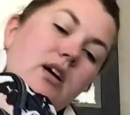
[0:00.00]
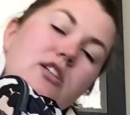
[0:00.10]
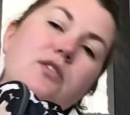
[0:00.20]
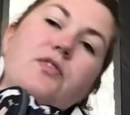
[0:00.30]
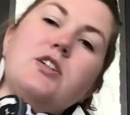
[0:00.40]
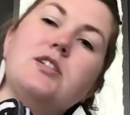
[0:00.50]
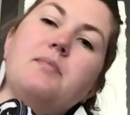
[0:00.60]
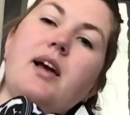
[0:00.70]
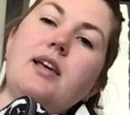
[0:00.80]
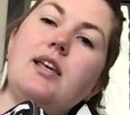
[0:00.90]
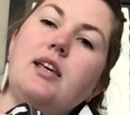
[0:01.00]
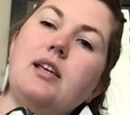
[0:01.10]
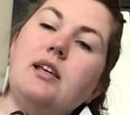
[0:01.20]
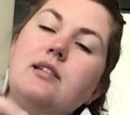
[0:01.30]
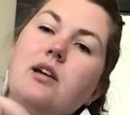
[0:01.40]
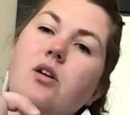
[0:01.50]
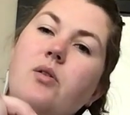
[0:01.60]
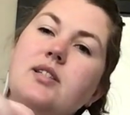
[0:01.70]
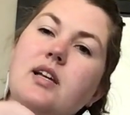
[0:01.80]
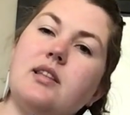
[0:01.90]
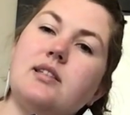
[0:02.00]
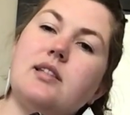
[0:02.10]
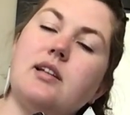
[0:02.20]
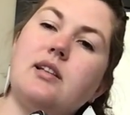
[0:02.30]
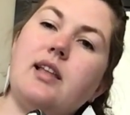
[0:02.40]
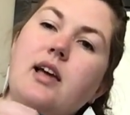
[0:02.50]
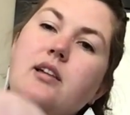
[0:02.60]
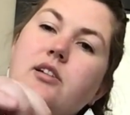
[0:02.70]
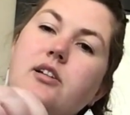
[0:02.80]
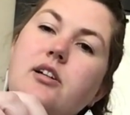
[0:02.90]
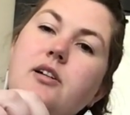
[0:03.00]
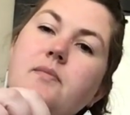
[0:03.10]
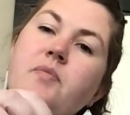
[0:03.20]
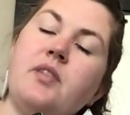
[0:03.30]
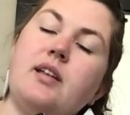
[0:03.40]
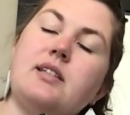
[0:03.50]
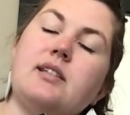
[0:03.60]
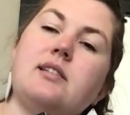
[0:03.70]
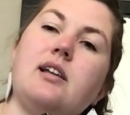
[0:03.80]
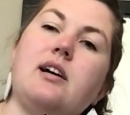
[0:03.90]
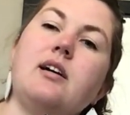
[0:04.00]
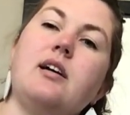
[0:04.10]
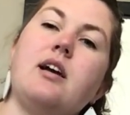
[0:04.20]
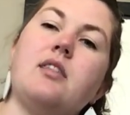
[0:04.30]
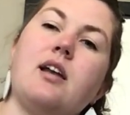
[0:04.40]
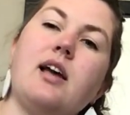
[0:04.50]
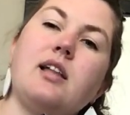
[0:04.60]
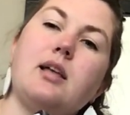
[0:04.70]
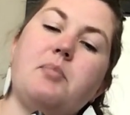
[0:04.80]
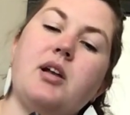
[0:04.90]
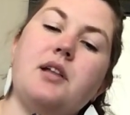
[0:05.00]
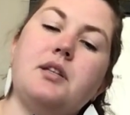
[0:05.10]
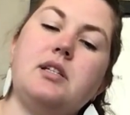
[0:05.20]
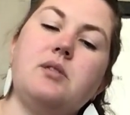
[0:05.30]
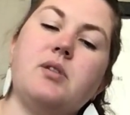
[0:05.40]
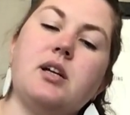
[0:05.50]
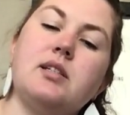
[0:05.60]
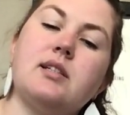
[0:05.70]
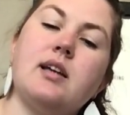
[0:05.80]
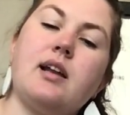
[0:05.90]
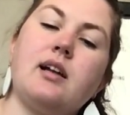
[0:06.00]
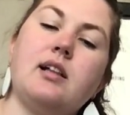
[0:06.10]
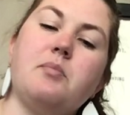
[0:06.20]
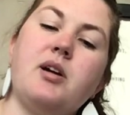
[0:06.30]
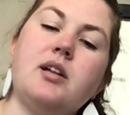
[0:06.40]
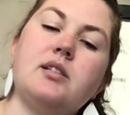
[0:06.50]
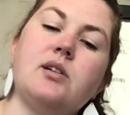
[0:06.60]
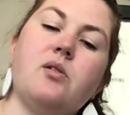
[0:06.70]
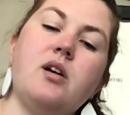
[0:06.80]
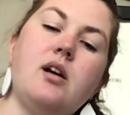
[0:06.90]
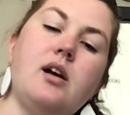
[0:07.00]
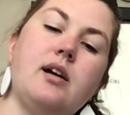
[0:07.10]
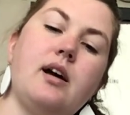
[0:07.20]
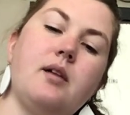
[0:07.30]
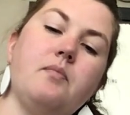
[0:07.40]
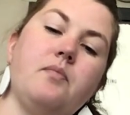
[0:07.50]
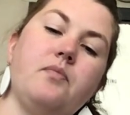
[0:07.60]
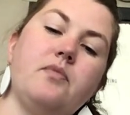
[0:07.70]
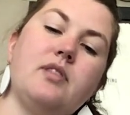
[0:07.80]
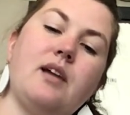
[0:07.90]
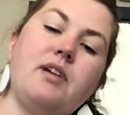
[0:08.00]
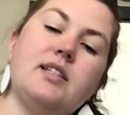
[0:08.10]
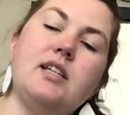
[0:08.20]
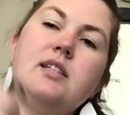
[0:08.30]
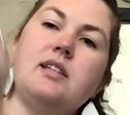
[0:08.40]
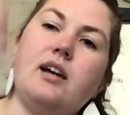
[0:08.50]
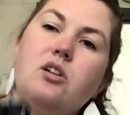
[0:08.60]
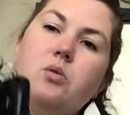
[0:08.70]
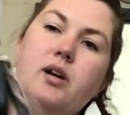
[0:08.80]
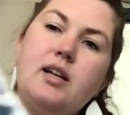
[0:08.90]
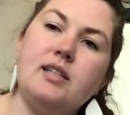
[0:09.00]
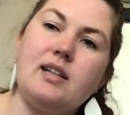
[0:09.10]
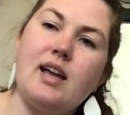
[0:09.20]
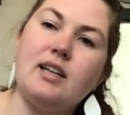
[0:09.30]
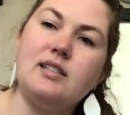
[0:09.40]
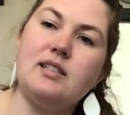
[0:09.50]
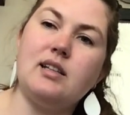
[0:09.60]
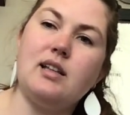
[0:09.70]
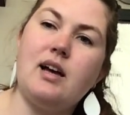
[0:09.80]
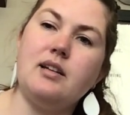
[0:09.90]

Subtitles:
So first, my keys are always on this little lanyard that says lug, and then I clip it on the D-ring because it's got a clip on it. So that way it's easy, I know where it is, and I can still